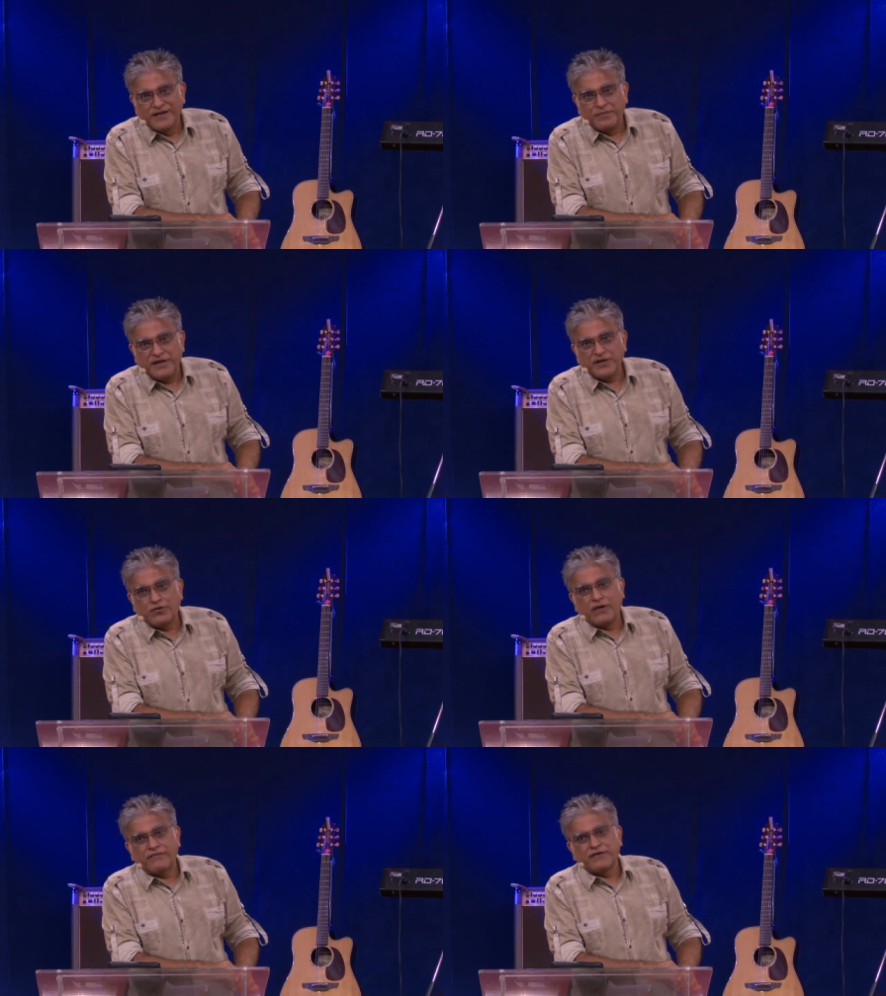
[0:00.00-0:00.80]
Being
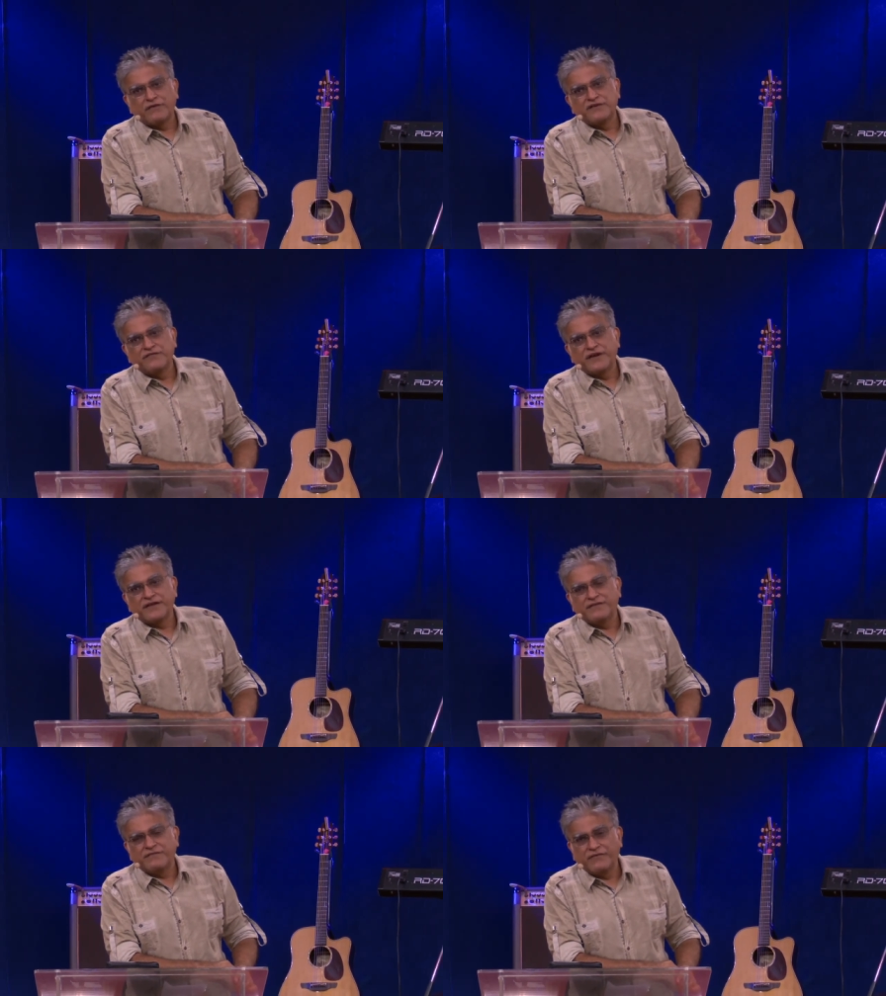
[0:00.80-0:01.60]
confident of this
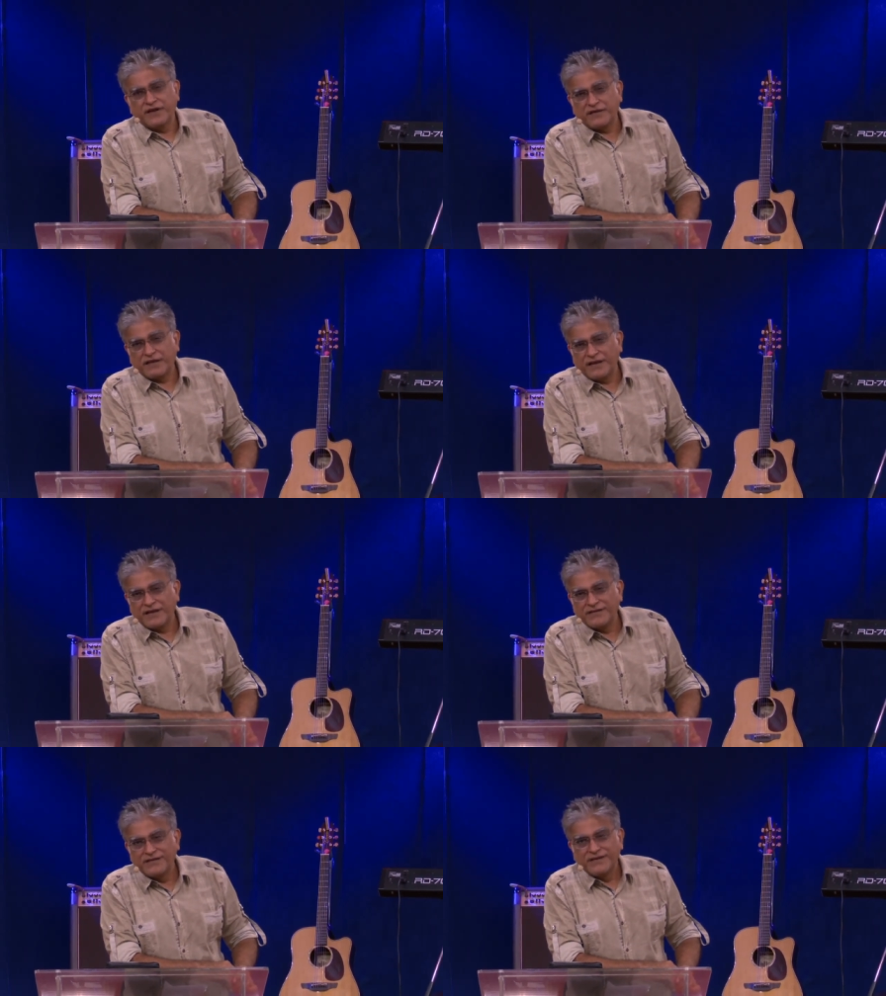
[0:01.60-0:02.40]
very
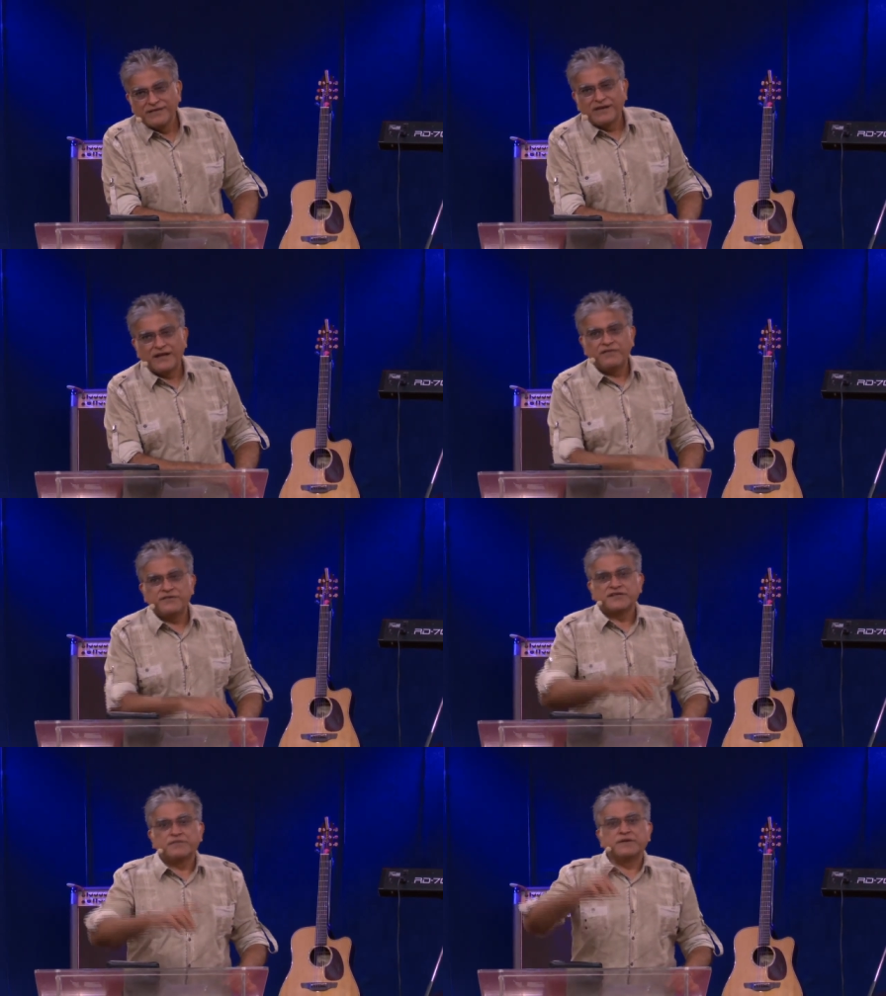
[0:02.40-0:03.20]
thing, He
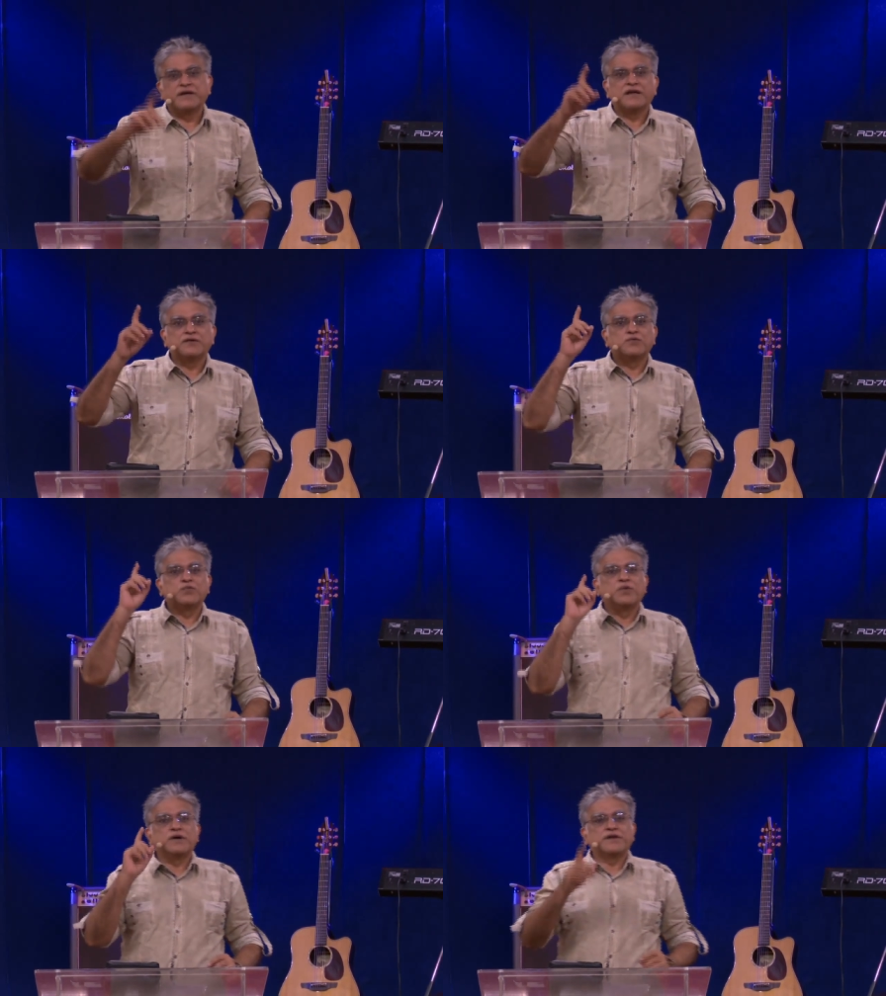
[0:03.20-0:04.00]
which has begun a
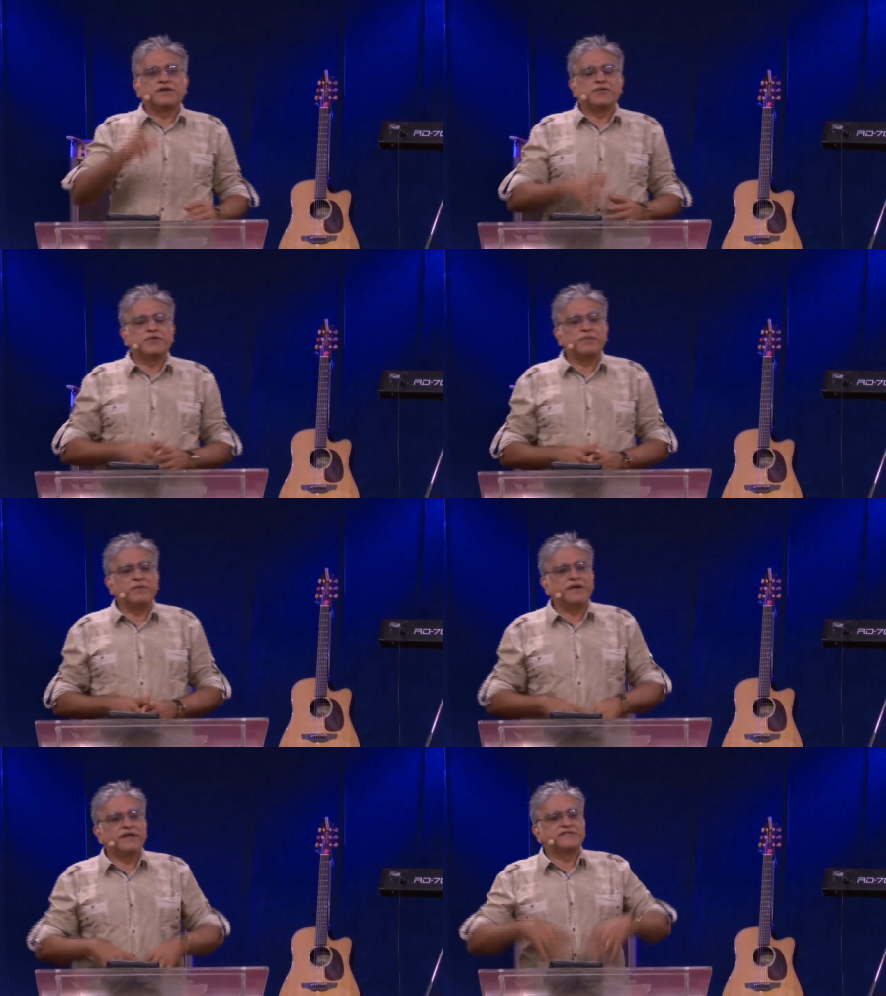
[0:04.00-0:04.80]
good work in you, He
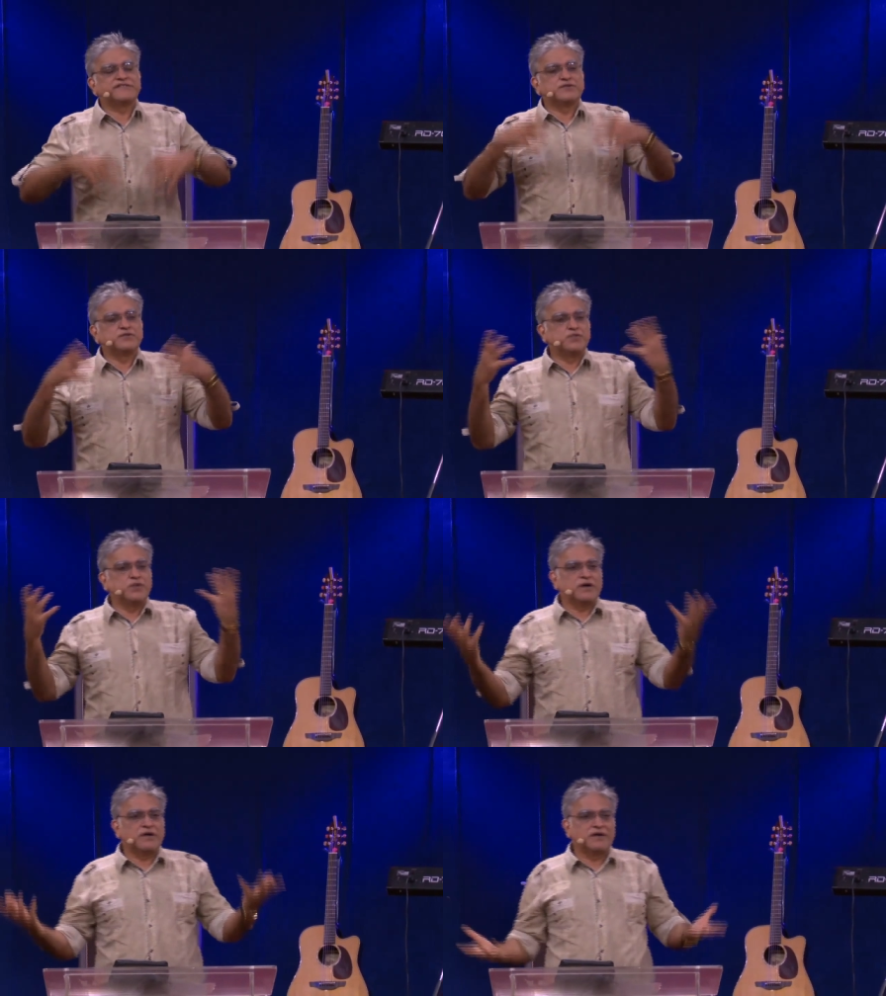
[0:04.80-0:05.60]
begins a good
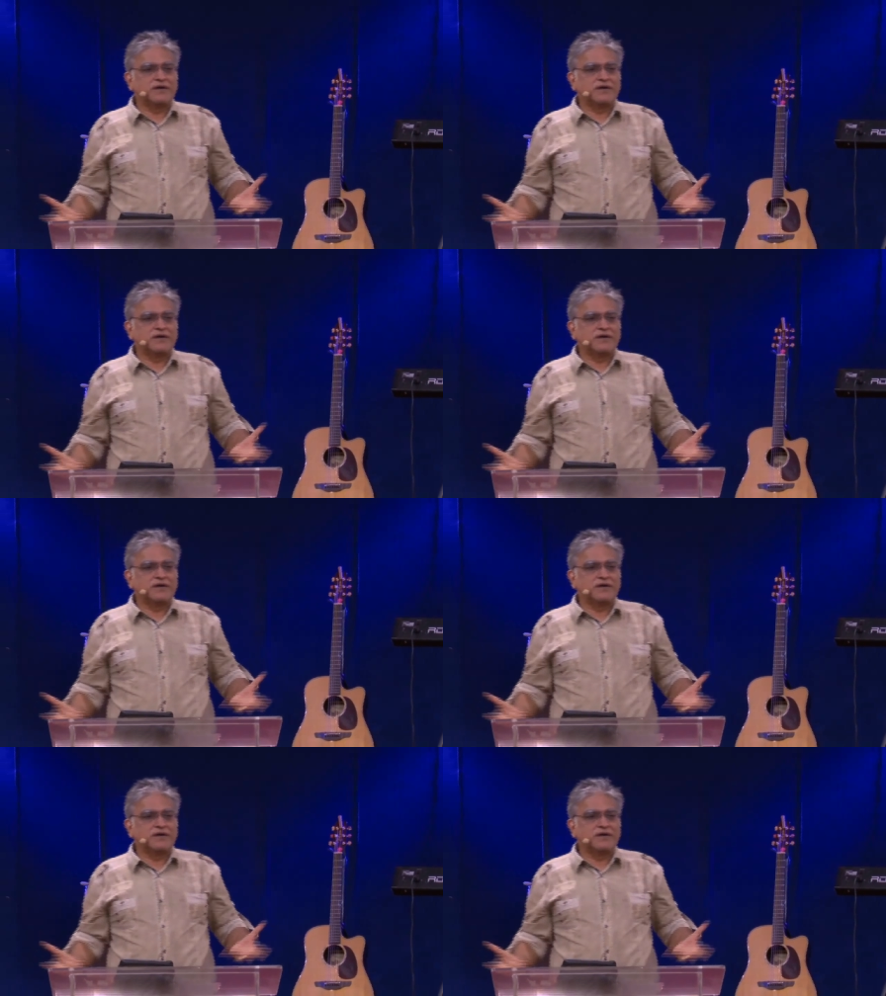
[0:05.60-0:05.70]
work